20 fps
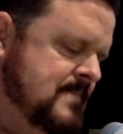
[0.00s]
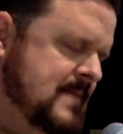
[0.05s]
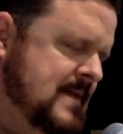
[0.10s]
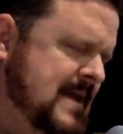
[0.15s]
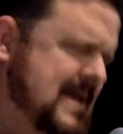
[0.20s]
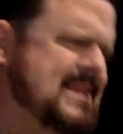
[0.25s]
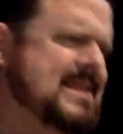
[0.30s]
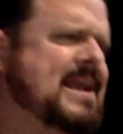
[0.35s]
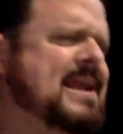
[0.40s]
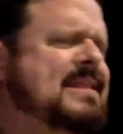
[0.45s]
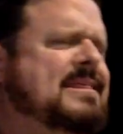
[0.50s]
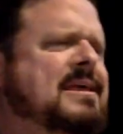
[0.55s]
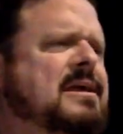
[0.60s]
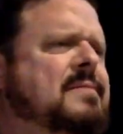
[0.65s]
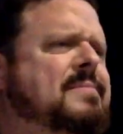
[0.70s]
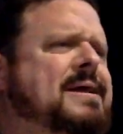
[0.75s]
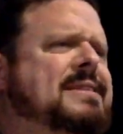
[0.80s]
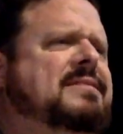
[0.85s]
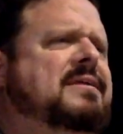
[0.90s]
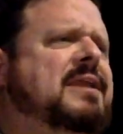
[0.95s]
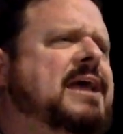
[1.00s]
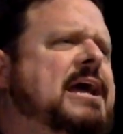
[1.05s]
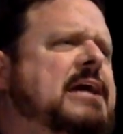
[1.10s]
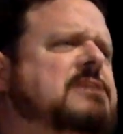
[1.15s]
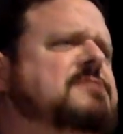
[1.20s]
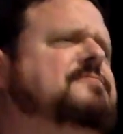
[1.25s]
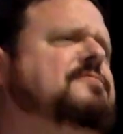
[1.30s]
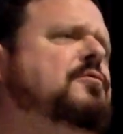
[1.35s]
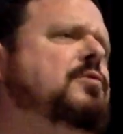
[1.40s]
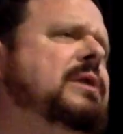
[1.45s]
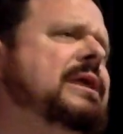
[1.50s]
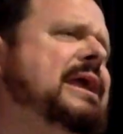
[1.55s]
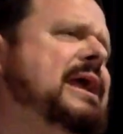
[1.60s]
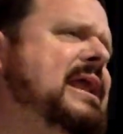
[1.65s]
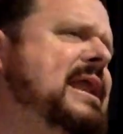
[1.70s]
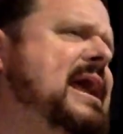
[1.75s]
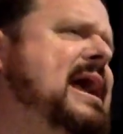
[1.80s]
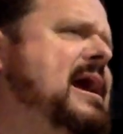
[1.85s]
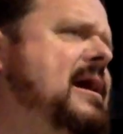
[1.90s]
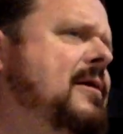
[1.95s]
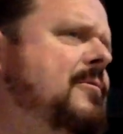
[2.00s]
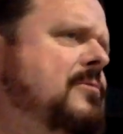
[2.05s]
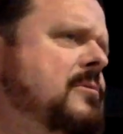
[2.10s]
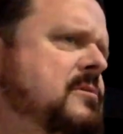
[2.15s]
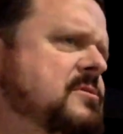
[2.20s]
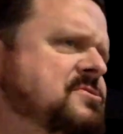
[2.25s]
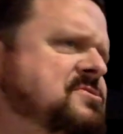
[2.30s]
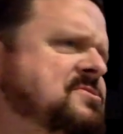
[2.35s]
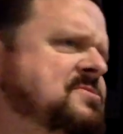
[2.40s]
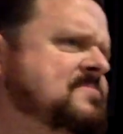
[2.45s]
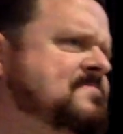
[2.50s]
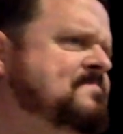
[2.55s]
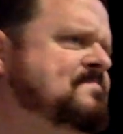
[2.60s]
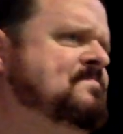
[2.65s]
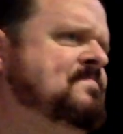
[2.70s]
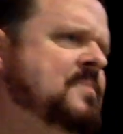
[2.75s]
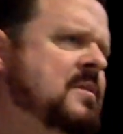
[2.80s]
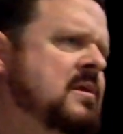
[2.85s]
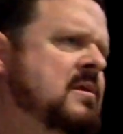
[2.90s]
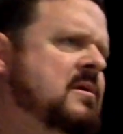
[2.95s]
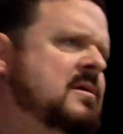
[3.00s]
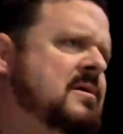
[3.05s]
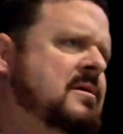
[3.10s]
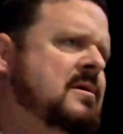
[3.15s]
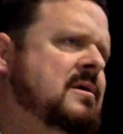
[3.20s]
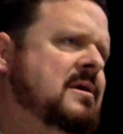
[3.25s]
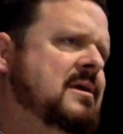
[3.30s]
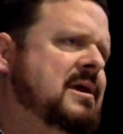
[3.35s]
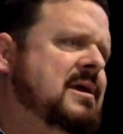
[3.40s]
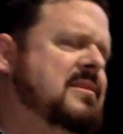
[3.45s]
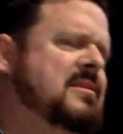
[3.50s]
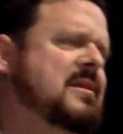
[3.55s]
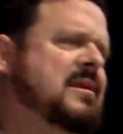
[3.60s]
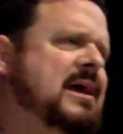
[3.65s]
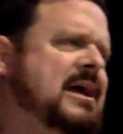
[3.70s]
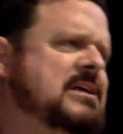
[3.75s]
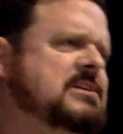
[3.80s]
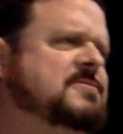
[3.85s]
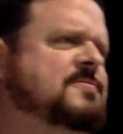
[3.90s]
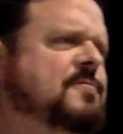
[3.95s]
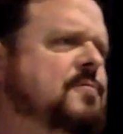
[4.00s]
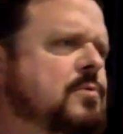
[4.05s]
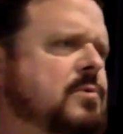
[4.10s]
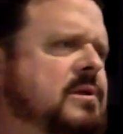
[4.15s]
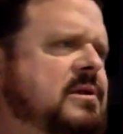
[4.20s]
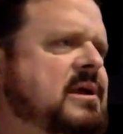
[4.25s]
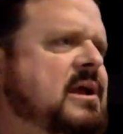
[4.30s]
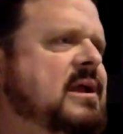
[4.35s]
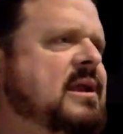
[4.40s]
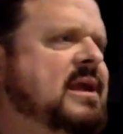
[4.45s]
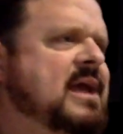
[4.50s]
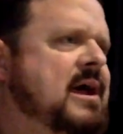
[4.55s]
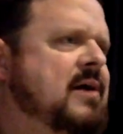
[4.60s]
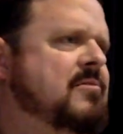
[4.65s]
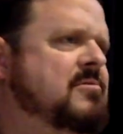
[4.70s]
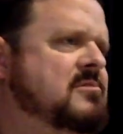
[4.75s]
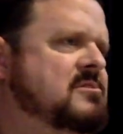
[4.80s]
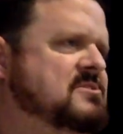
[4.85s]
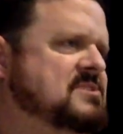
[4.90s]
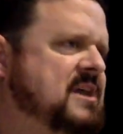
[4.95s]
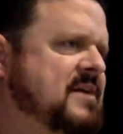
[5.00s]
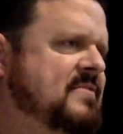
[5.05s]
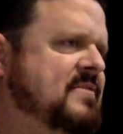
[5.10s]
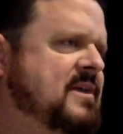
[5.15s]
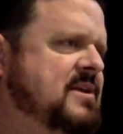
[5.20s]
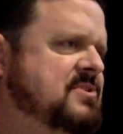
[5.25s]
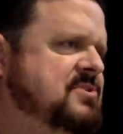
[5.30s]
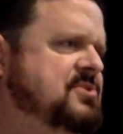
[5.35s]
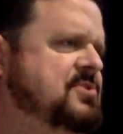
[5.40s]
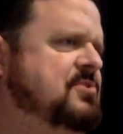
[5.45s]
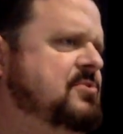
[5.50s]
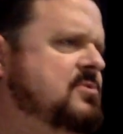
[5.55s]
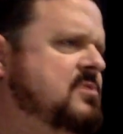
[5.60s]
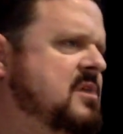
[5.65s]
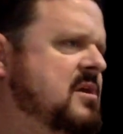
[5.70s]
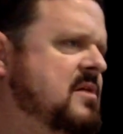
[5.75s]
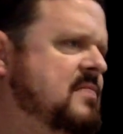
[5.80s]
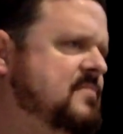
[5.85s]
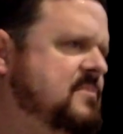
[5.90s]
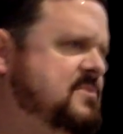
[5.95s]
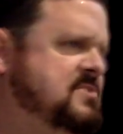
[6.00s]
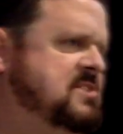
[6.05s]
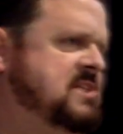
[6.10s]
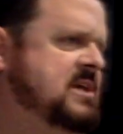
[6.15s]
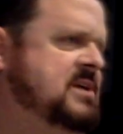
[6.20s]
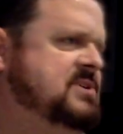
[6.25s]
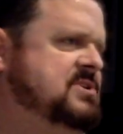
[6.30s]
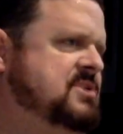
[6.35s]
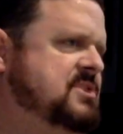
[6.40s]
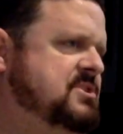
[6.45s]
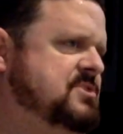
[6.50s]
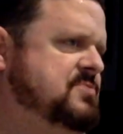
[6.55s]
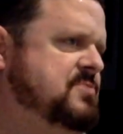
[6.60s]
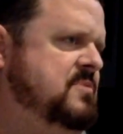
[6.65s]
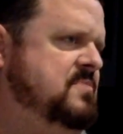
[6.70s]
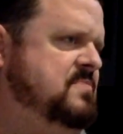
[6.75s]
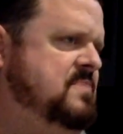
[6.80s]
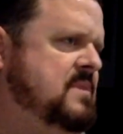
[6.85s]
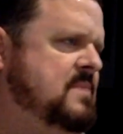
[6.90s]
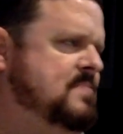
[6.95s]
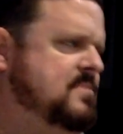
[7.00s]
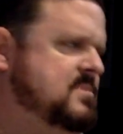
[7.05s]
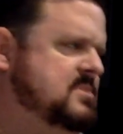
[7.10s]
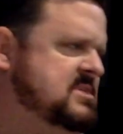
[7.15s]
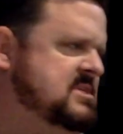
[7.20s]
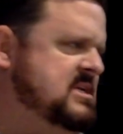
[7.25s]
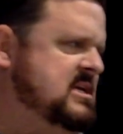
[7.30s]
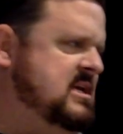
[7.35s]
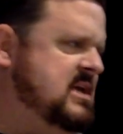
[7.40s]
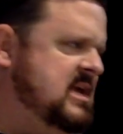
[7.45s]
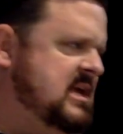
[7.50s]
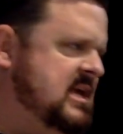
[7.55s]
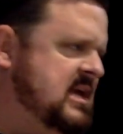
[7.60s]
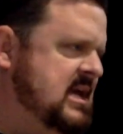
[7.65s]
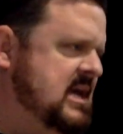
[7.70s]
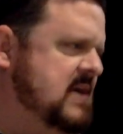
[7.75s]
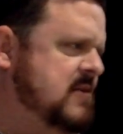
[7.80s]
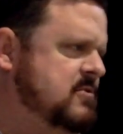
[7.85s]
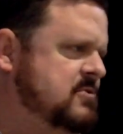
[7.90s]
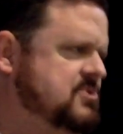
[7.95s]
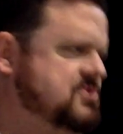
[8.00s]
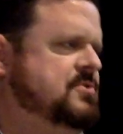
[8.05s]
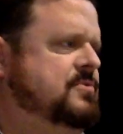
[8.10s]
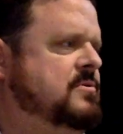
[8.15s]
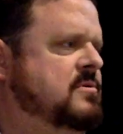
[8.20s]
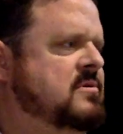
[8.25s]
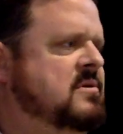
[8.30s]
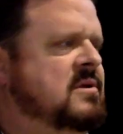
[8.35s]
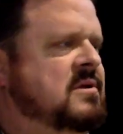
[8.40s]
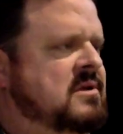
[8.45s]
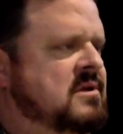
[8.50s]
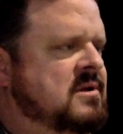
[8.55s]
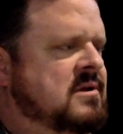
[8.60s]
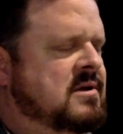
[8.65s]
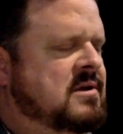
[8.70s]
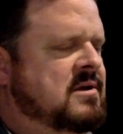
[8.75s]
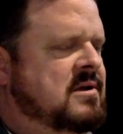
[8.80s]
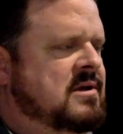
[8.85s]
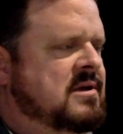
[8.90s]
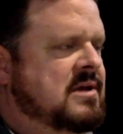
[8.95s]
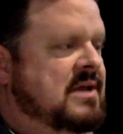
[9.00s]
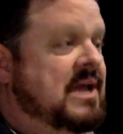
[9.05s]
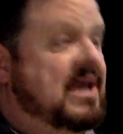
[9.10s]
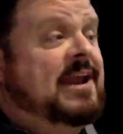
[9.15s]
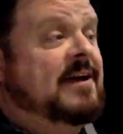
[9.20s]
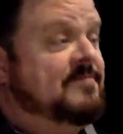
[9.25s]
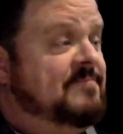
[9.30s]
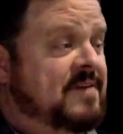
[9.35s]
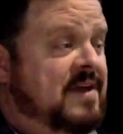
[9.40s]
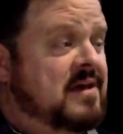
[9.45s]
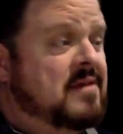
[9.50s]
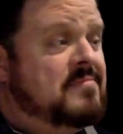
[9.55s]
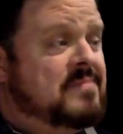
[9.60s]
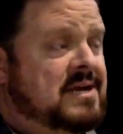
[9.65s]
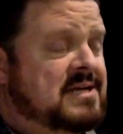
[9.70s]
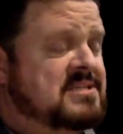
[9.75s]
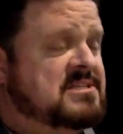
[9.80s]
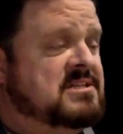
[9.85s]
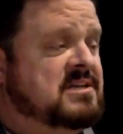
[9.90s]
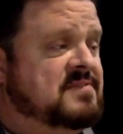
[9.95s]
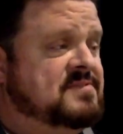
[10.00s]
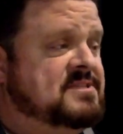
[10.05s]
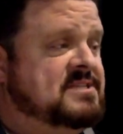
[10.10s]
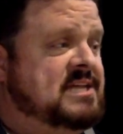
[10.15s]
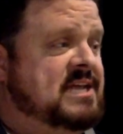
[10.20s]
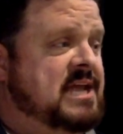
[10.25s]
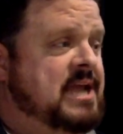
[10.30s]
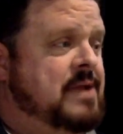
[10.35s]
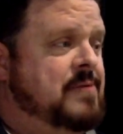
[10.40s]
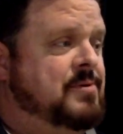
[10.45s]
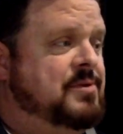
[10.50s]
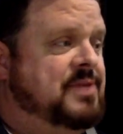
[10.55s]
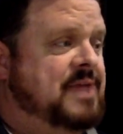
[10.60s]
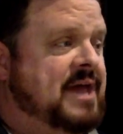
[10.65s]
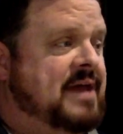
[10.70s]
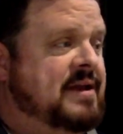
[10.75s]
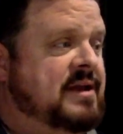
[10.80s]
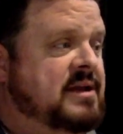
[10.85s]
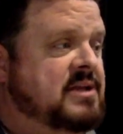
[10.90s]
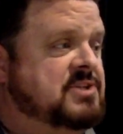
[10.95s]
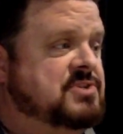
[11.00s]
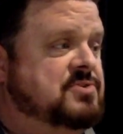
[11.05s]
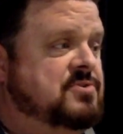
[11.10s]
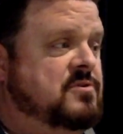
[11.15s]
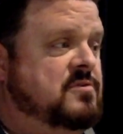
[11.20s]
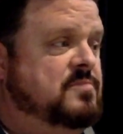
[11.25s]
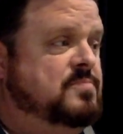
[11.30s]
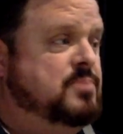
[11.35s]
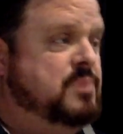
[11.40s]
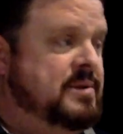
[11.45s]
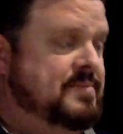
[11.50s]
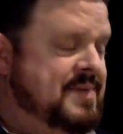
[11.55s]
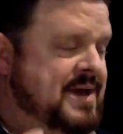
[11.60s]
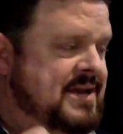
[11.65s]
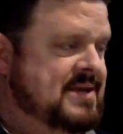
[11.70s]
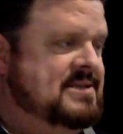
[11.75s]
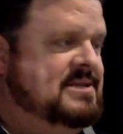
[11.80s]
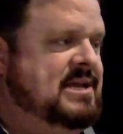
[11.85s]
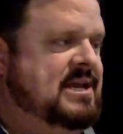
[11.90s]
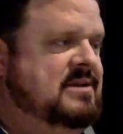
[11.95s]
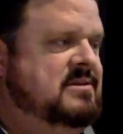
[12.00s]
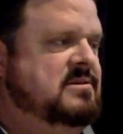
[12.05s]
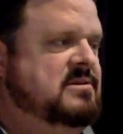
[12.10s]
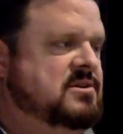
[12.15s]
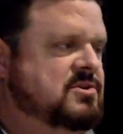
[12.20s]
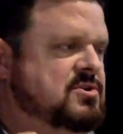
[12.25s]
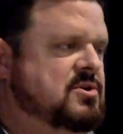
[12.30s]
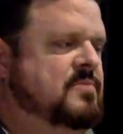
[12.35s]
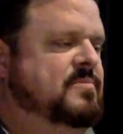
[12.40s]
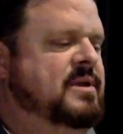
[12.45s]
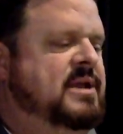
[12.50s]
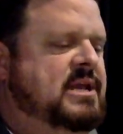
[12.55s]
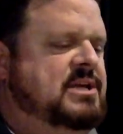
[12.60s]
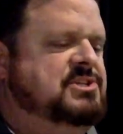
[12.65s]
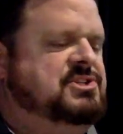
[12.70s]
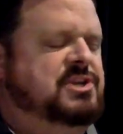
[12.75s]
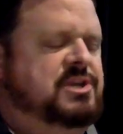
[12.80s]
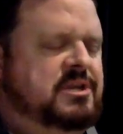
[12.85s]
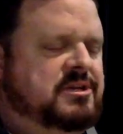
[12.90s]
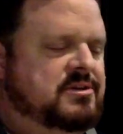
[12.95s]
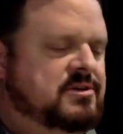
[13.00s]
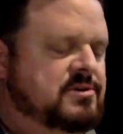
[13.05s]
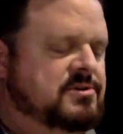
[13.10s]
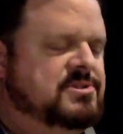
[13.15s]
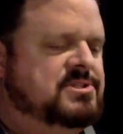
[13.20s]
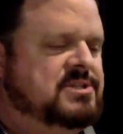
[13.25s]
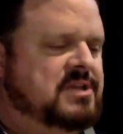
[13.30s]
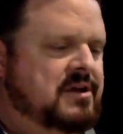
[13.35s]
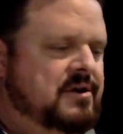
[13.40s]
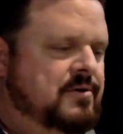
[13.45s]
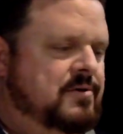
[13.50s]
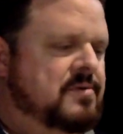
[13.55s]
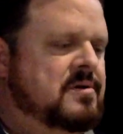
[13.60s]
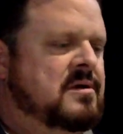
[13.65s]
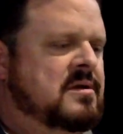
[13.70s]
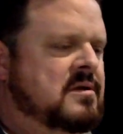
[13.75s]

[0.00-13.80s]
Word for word: And then I think about the last 48 hours. In the last 48 hours, I've had two conversations with people seeking counsel. And I found myself saying, without any sort of premeditated determination to do so,